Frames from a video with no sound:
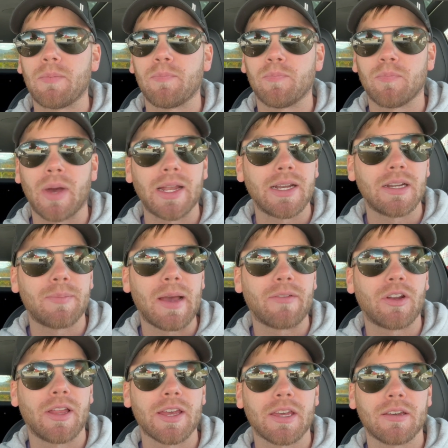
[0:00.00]
Might end up having
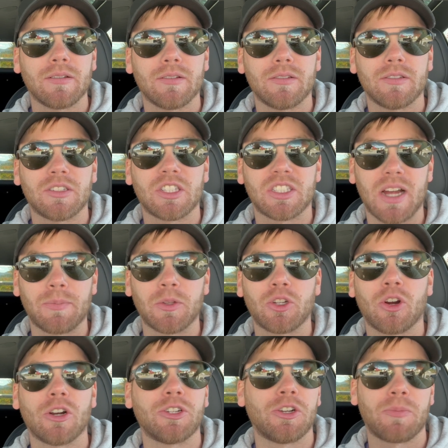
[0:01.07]
to like stop the
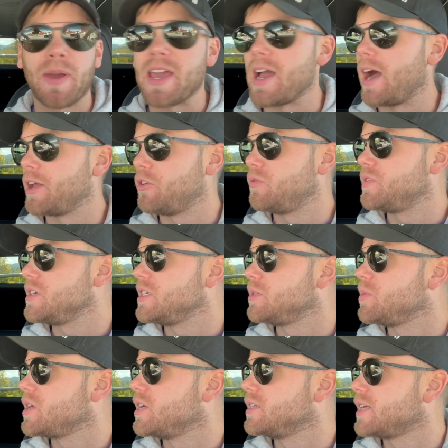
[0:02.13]
charging or pay idle fees
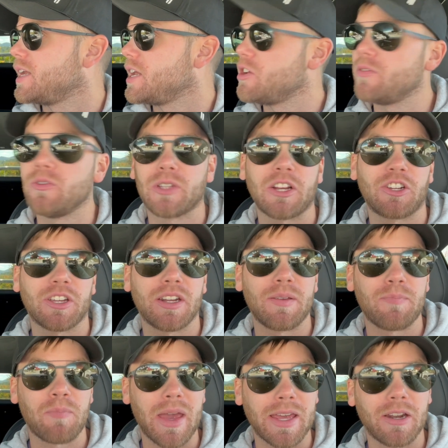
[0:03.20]
because I didn't know if it was actually going to
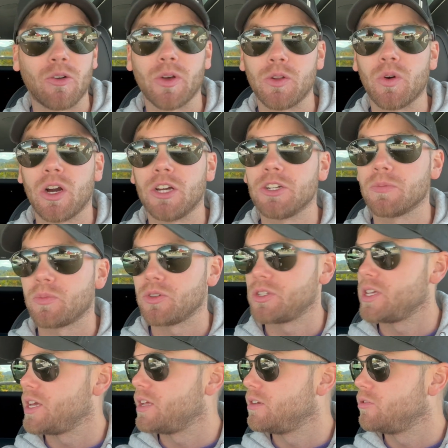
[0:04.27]
make it all the way to
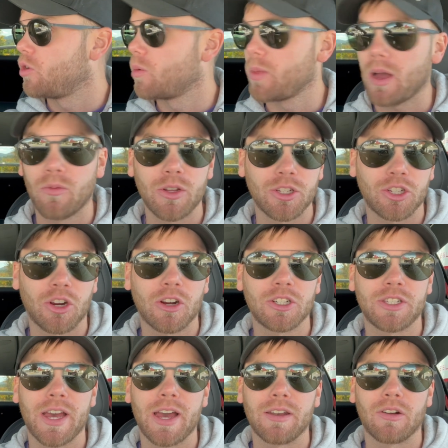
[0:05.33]
100%. Normally I wouldn't charge
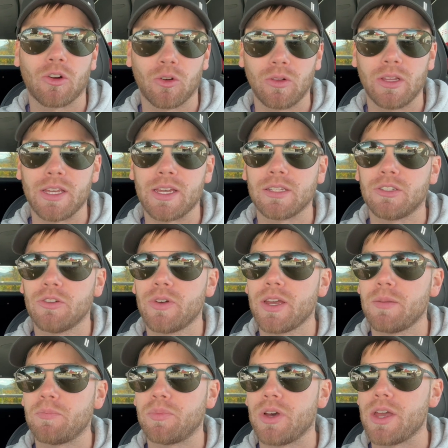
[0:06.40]
that early into
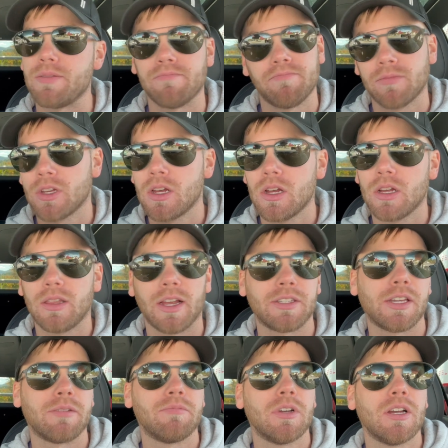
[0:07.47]
it, but like I
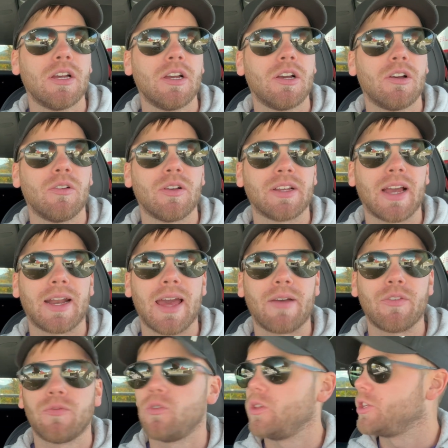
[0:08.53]
said, got to have
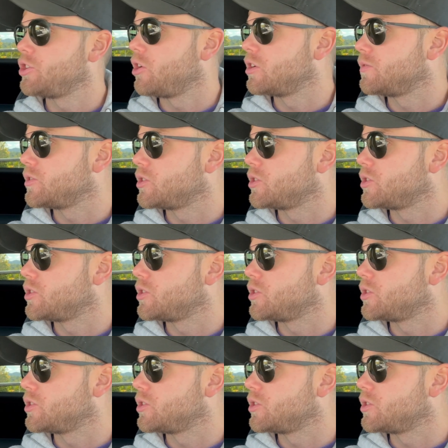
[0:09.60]
it fully charged for